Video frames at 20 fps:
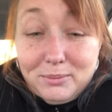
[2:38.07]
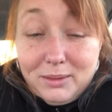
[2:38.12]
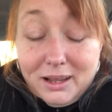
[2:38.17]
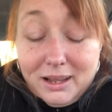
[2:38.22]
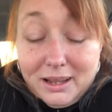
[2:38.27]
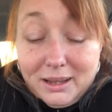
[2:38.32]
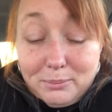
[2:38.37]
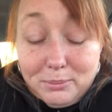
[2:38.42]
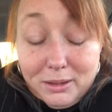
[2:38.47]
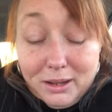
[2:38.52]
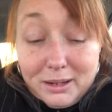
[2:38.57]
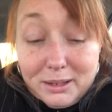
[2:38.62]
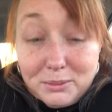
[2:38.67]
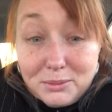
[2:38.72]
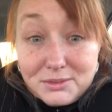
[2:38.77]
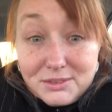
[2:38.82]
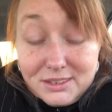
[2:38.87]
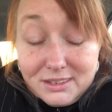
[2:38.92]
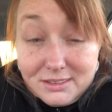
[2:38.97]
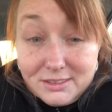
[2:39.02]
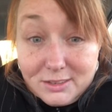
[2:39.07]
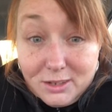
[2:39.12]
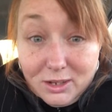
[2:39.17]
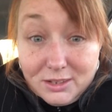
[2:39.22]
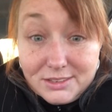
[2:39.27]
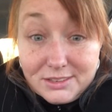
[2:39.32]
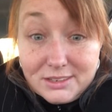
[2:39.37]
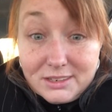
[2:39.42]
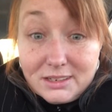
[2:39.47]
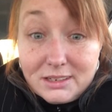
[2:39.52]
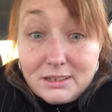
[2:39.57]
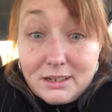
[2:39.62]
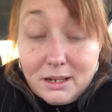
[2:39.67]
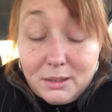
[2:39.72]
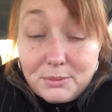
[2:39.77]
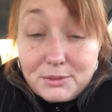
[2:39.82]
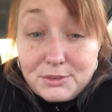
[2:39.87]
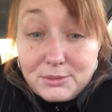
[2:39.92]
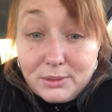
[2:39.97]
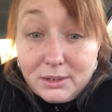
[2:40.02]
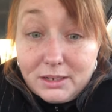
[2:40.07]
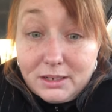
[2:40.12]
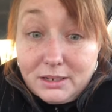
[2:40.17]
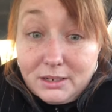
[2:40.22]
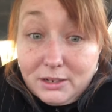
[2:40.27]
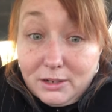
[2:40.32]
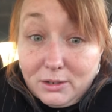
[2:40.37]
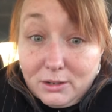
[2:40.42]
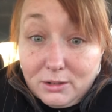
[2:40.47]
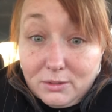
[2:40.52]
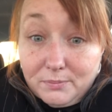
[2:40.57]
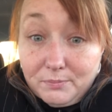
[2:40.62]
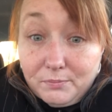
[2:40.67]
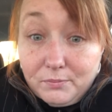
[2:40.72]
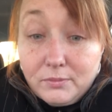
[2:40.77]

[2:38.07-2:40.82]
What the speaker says: My body was exhausted, and I was ready to go.